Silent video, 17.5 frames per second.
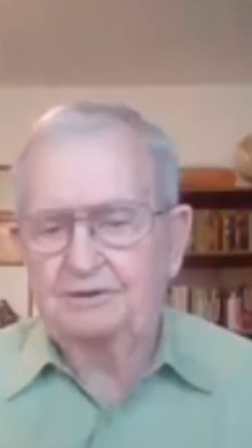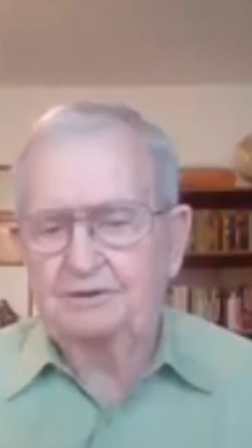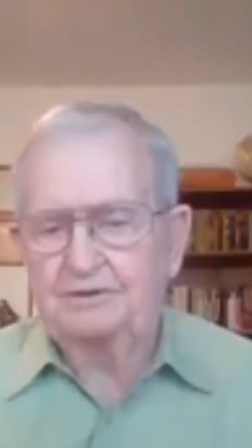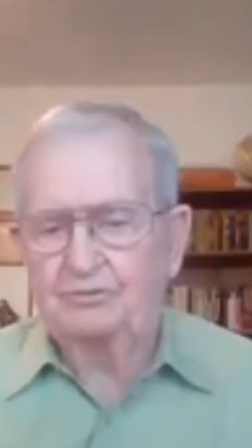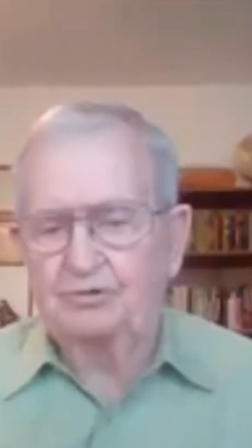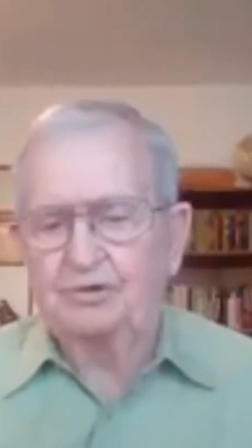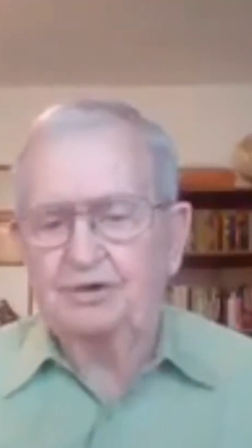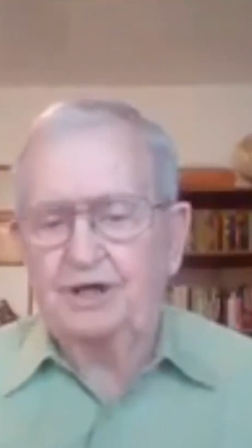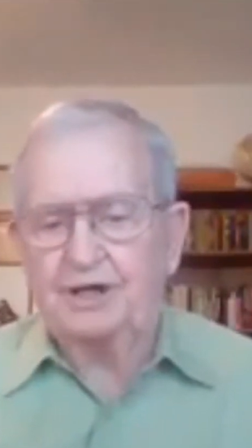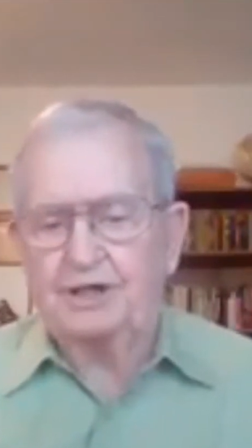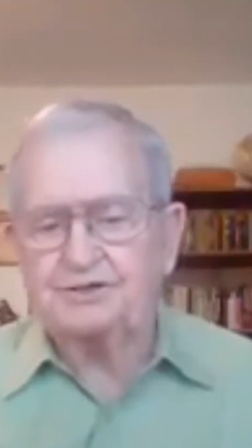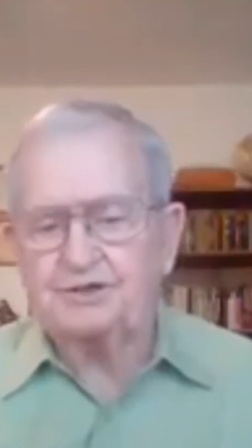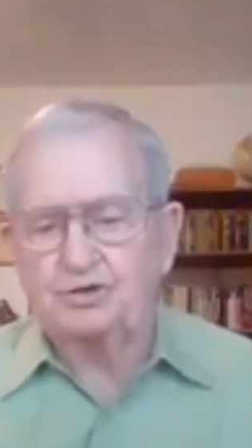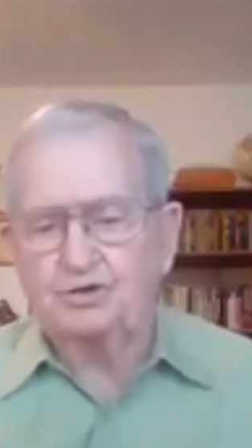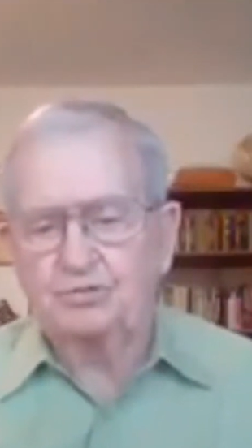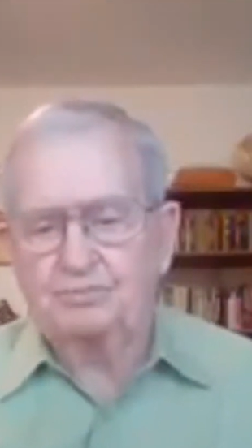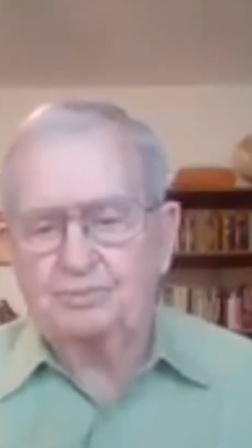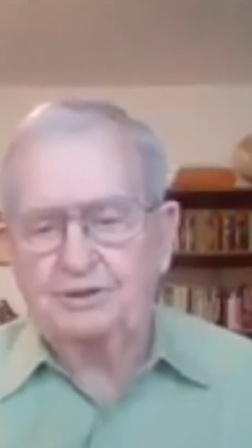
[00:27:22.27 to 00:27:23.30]
One day it's
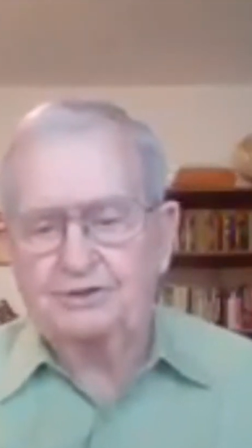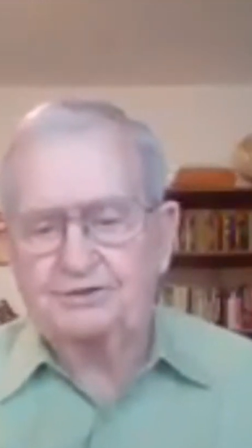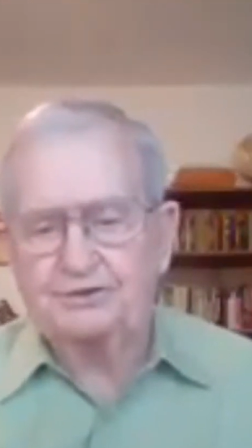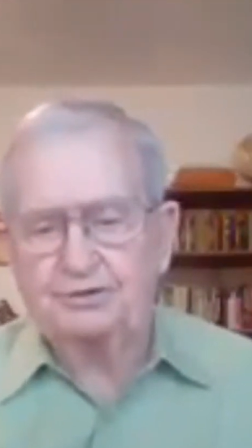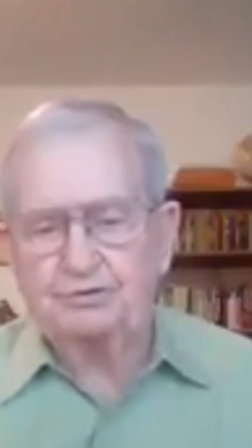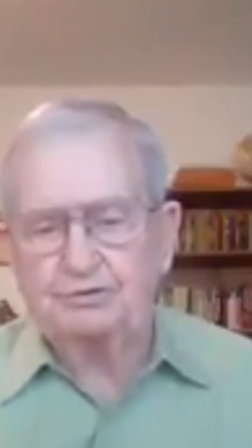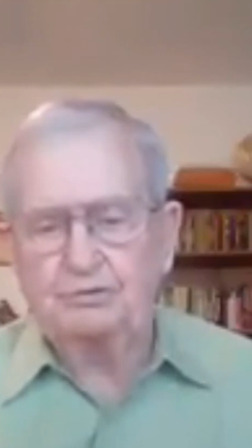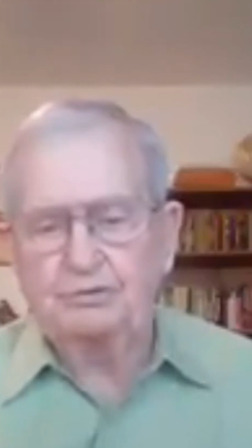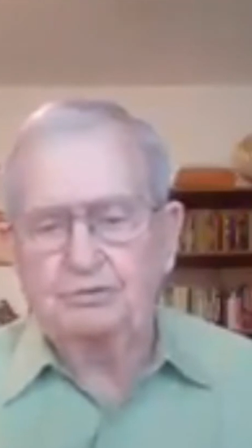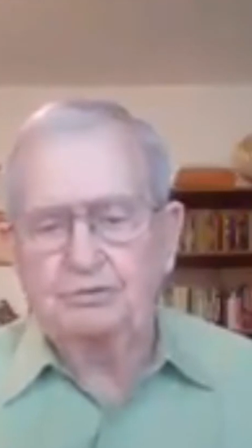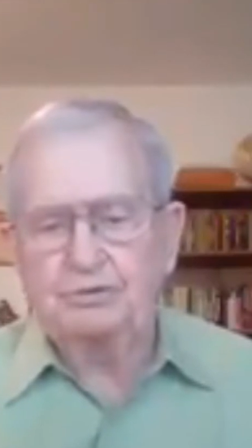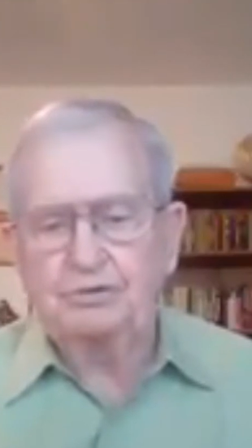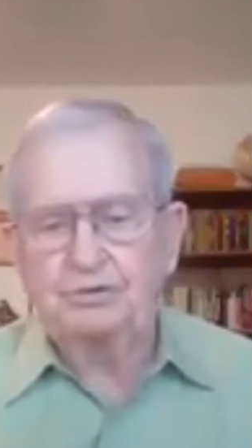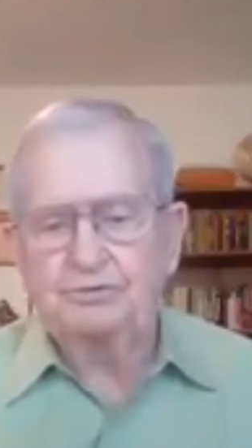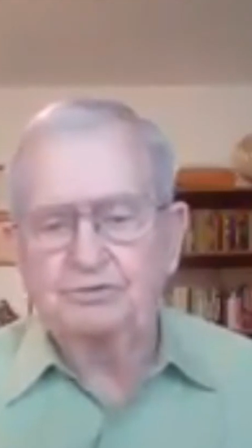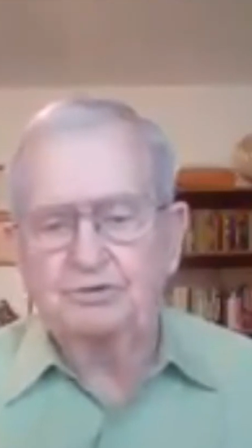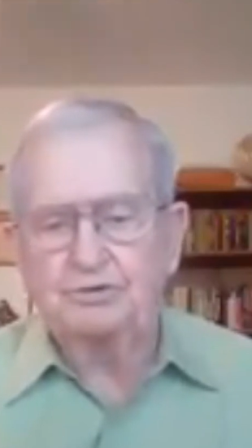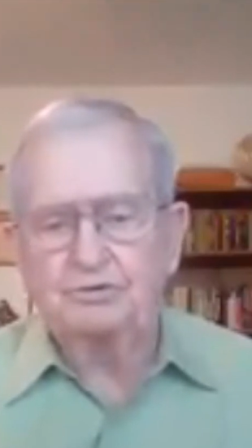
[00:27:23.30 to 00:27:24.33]
going to be too,
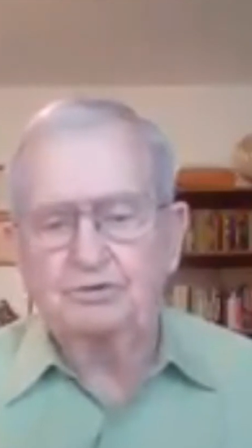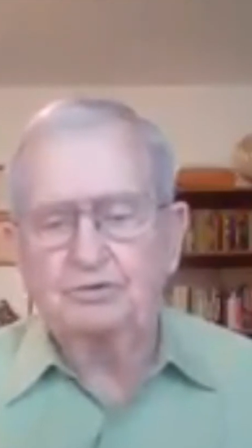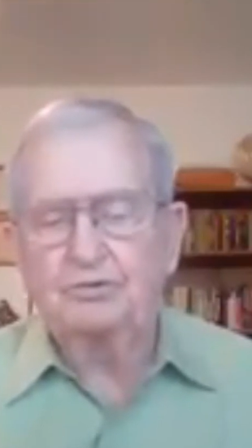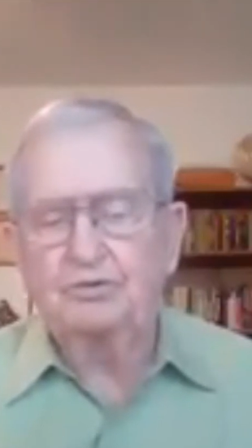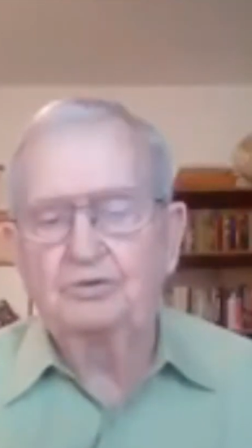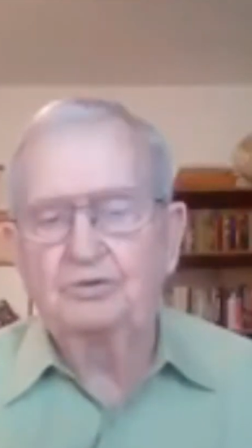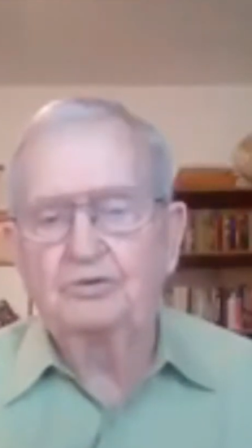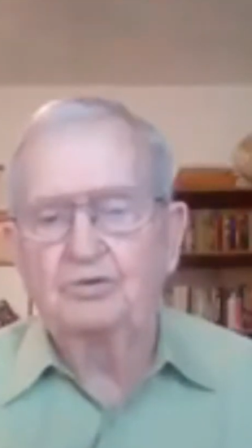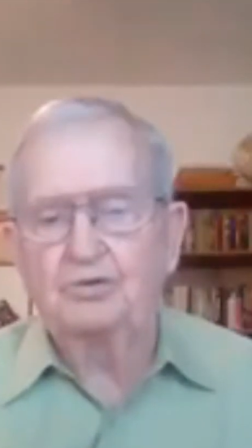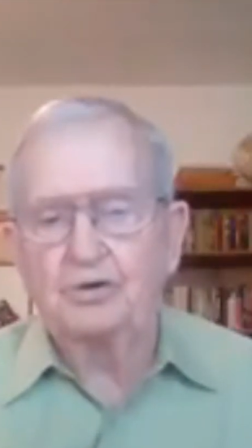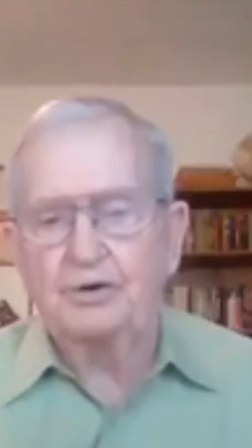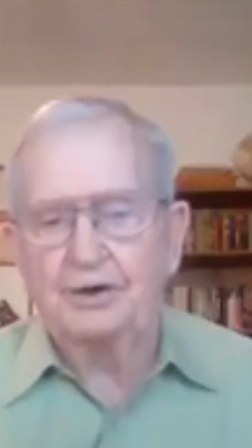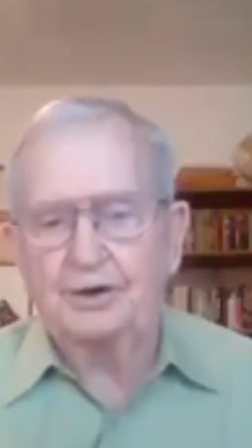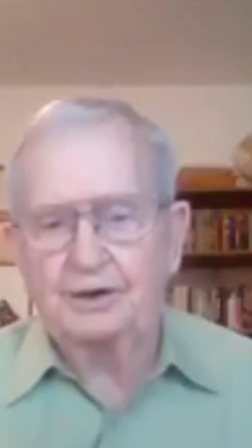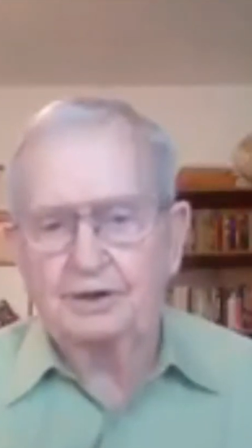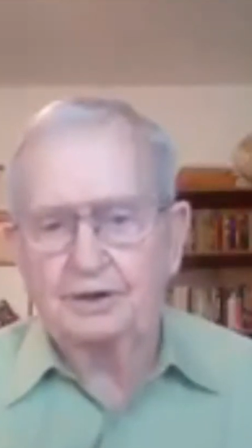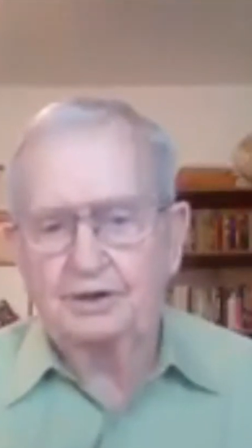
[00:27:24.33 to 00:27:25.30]
too quick.